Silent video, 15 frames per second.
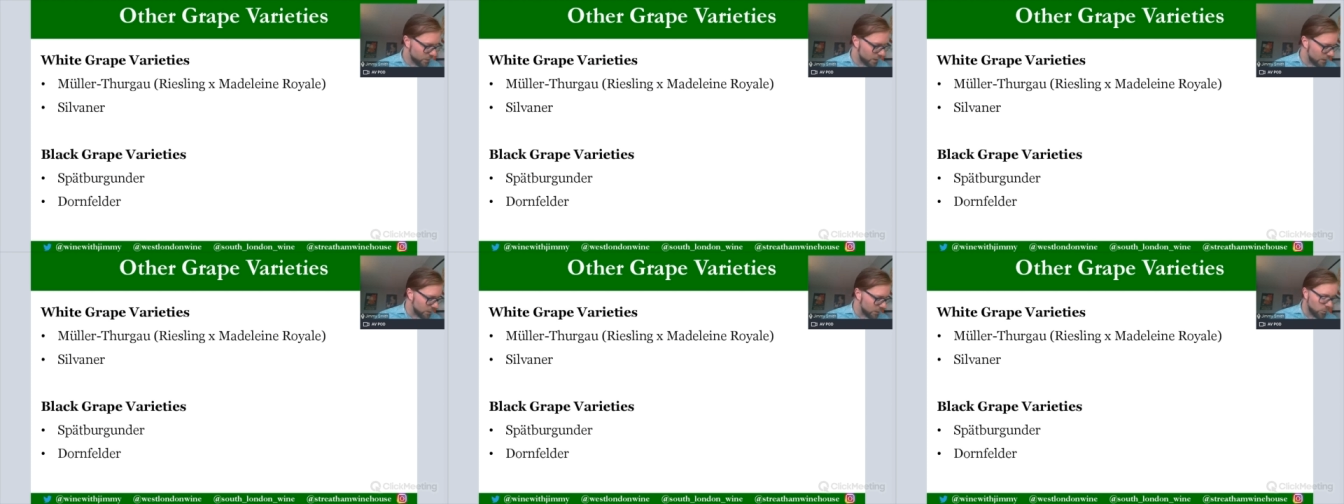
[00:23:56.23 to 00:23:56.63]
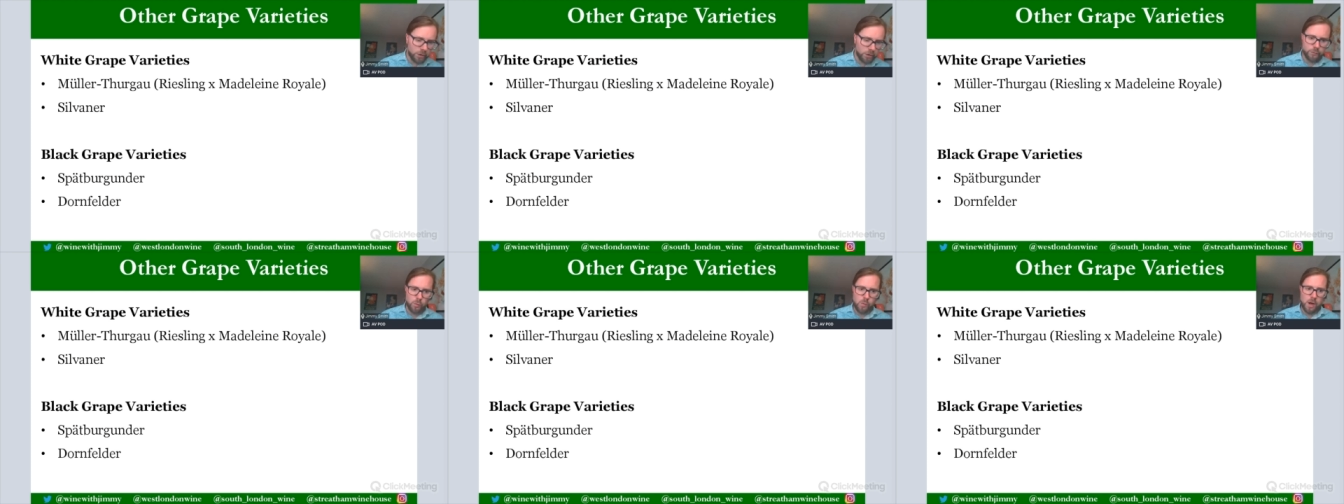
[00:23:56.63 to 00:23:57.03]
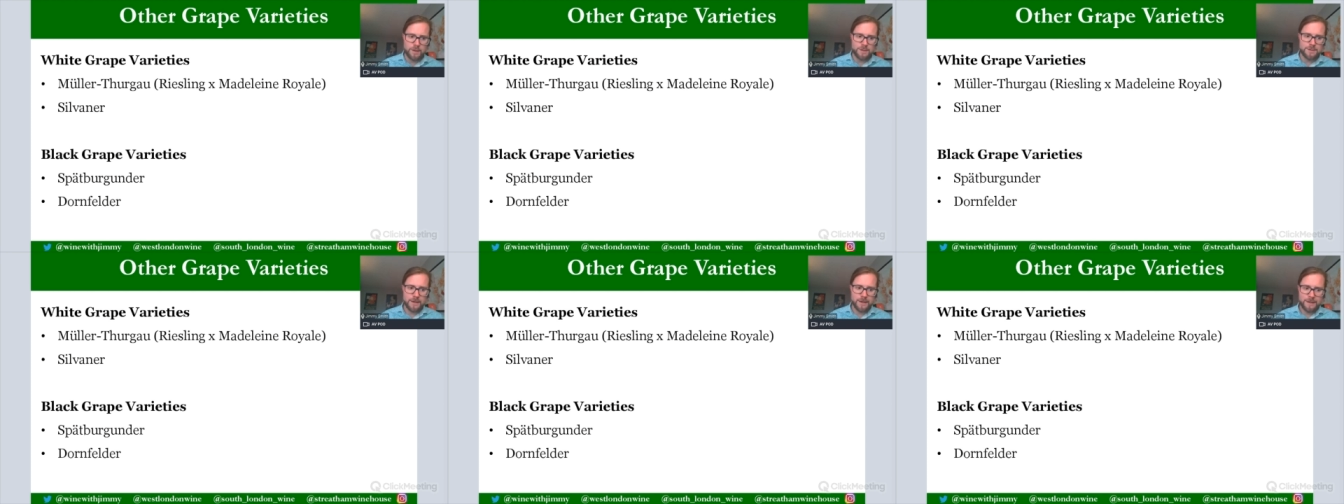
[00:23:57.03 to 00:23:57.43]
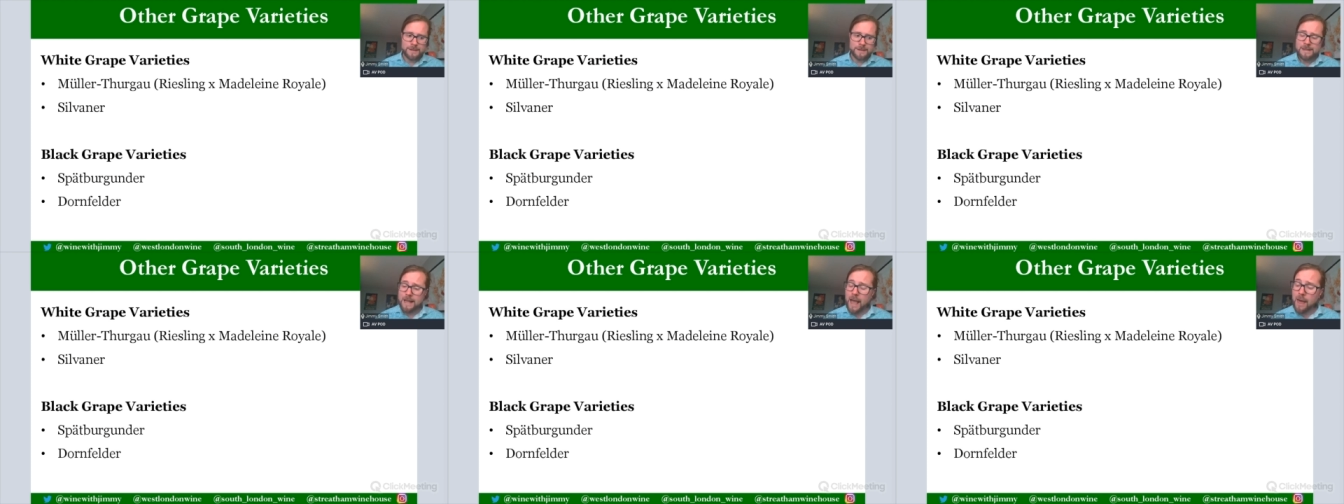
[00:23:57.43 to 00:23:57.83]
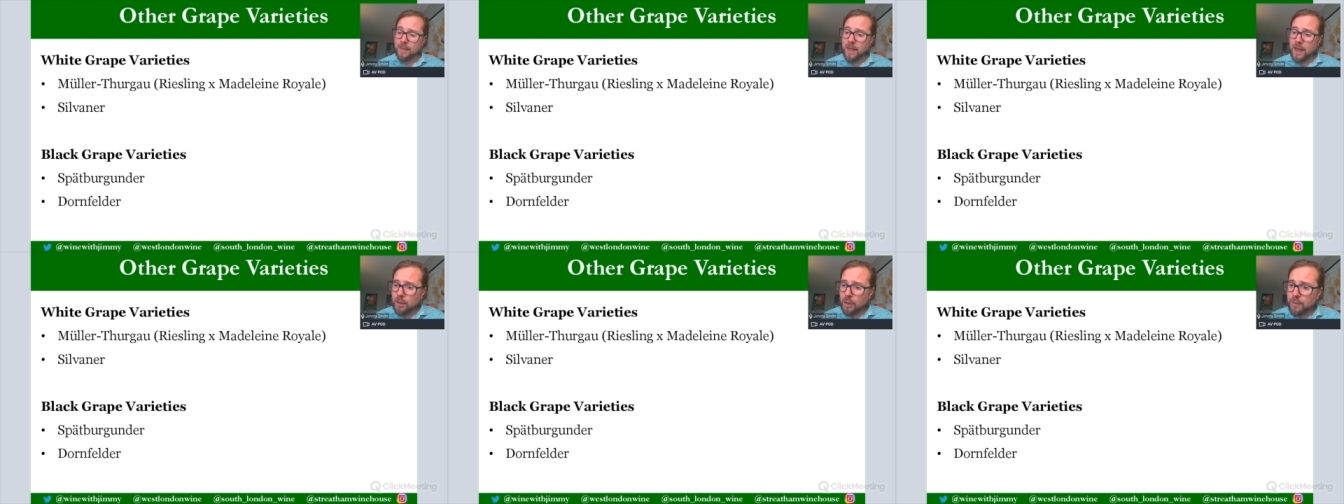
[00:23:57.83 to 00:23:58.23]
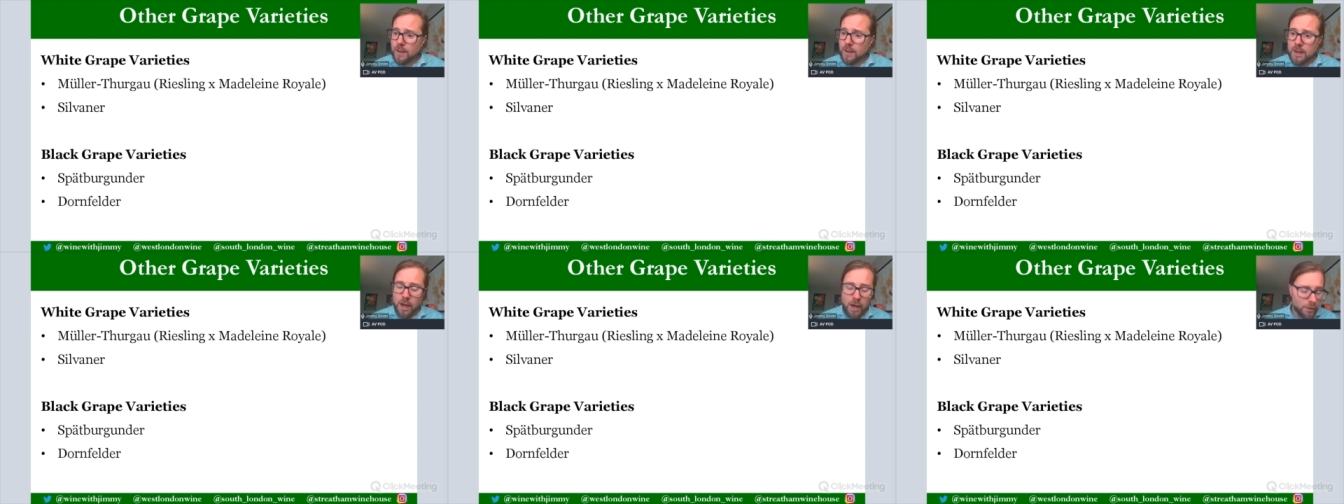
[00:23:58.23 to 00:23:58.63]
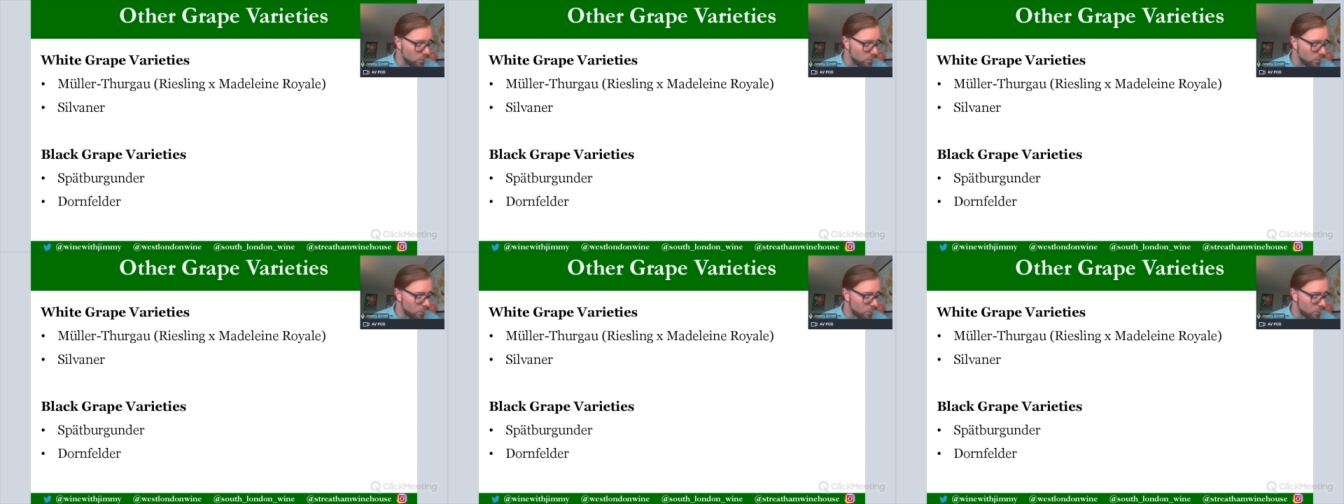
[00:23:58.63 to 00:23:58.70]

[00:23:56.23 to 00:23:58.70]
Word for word: really wonderful wines. And then the other